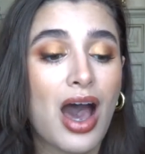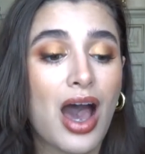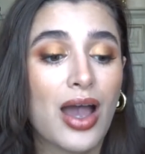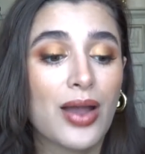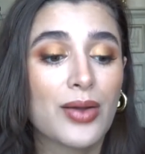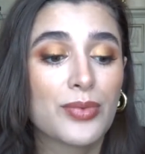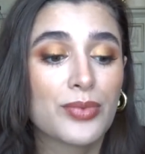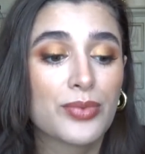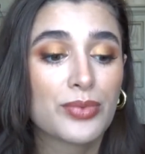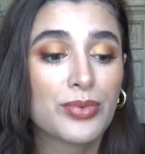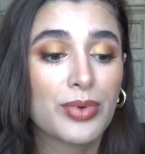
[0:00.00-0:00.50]

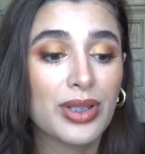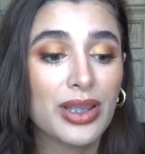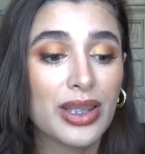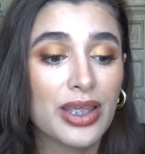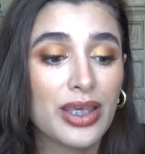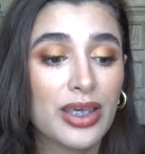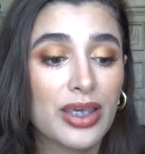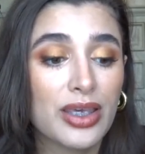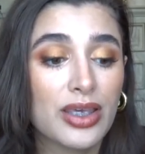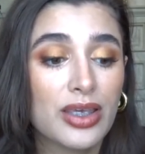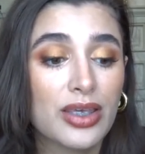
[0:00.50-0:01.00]
I
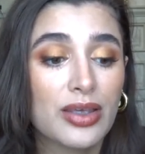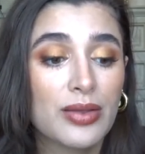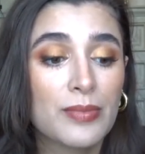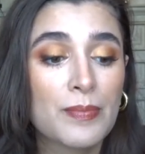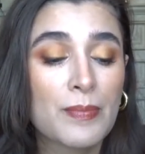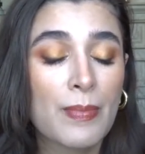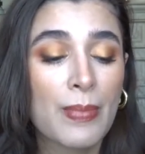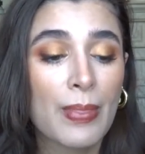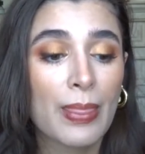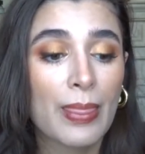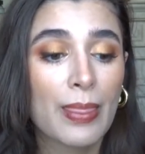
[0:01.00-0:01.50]
really
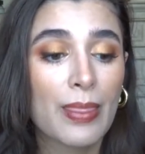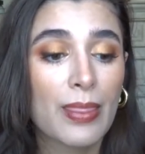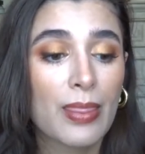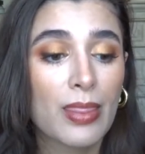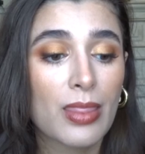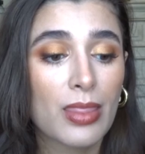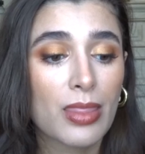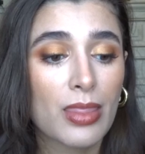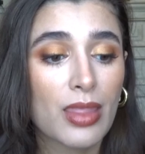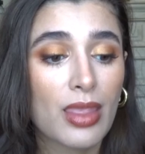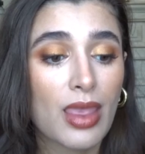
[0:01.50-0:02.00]

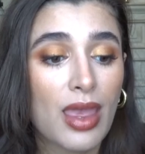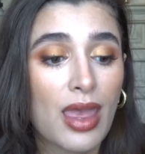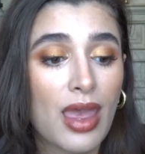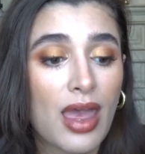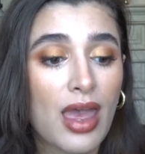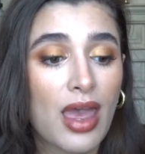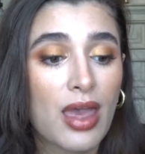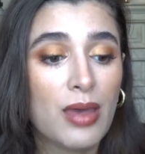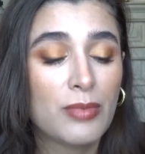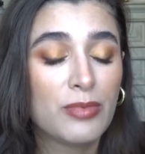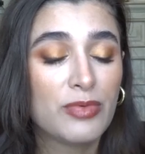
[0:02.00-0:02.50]

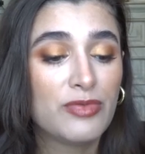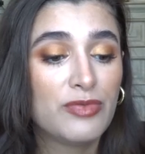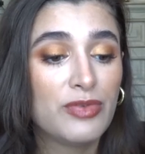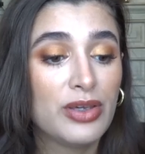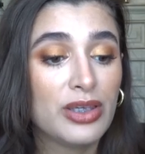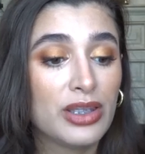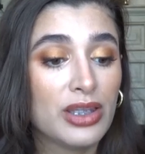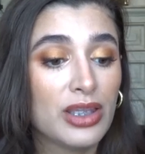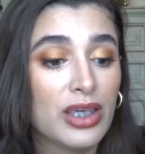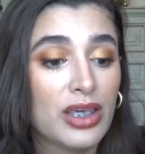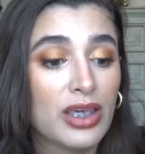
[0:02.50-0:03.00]
am
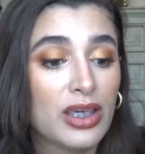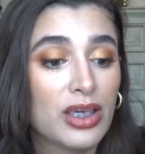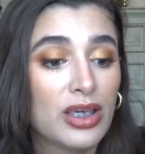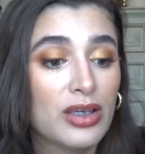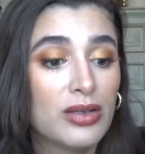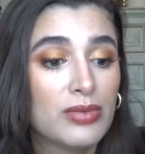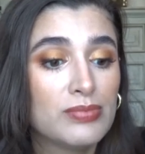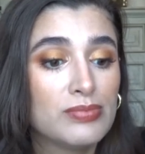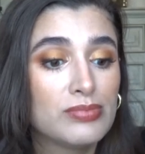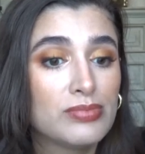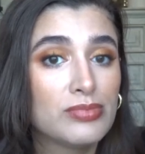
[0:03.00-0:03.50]
feeling
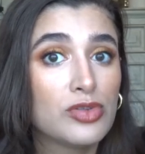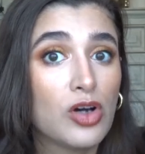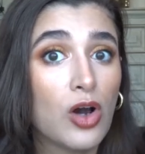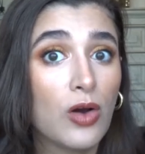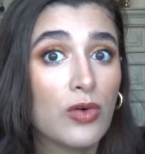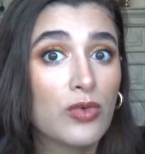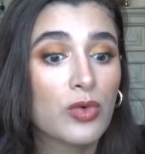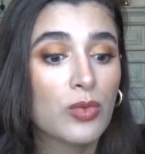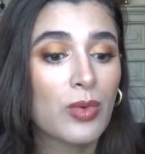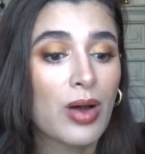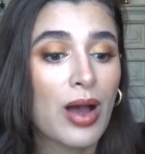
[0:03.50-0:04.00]

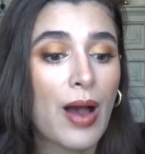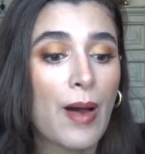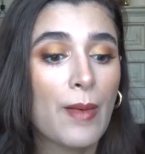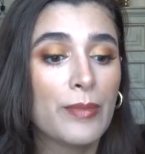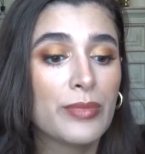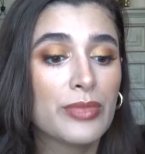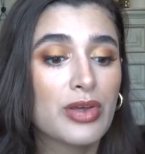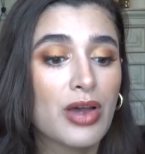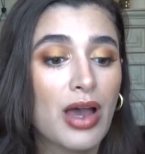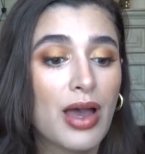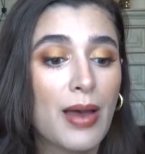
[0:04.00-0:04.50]

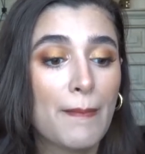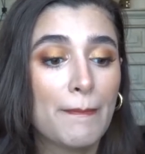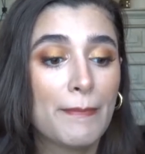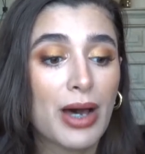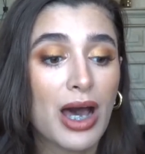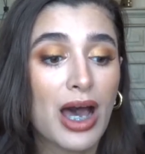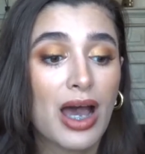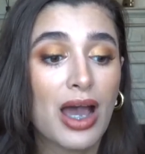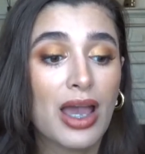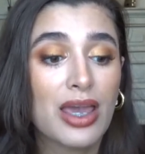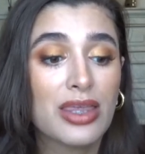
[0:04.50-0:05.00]
overwhelmed
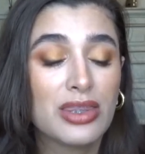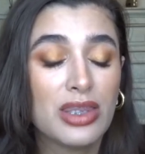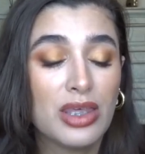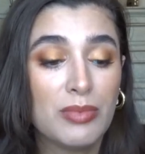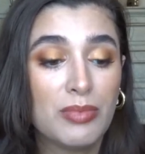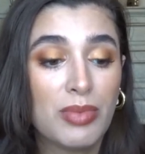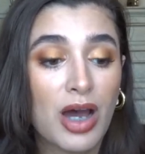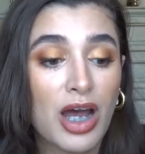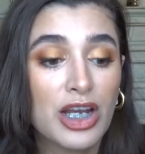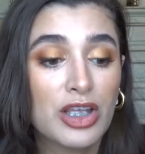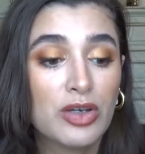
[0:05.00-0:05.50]
by the
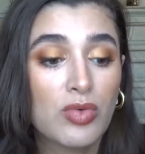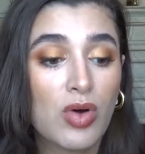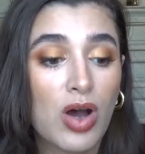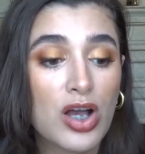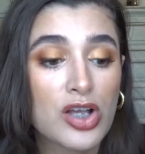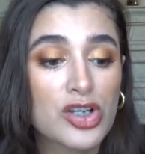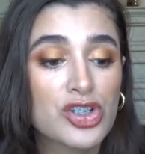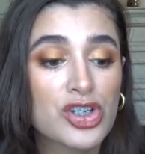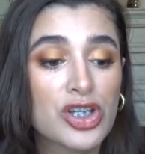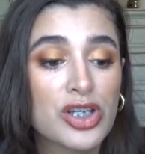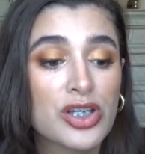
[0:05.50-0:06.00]
body
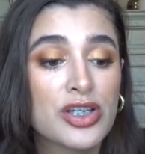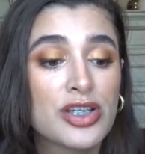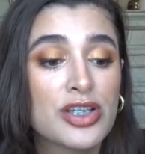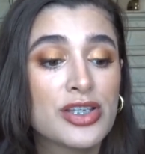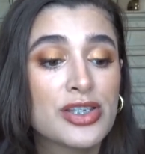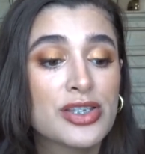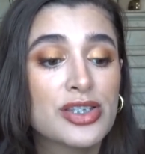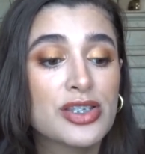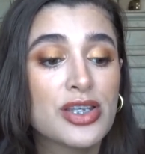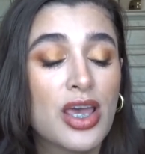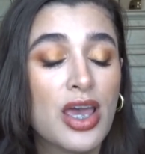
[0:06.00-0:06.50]

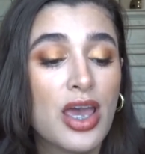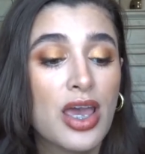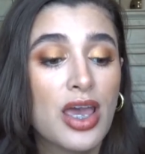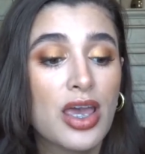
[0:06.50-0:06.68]
washes,